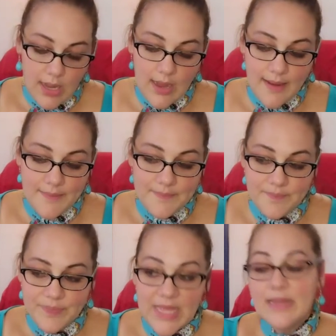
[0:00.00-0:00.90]
And
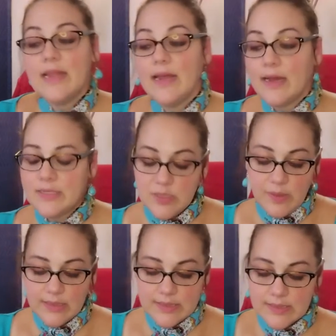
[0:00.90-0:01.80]
then I got 2
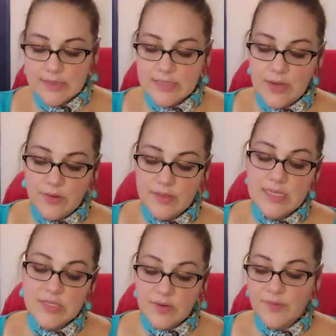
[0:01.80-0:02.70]
boxes, and so
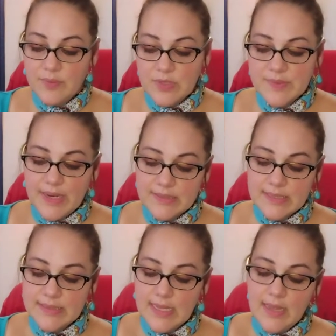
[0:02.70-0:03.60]
these are from those
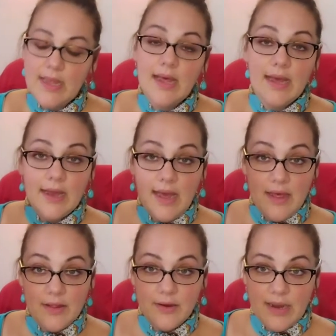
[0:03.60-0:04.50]
boxes. I got
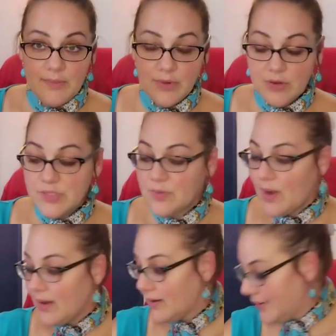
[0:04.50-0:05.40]
Heather Graham Ghost Walk,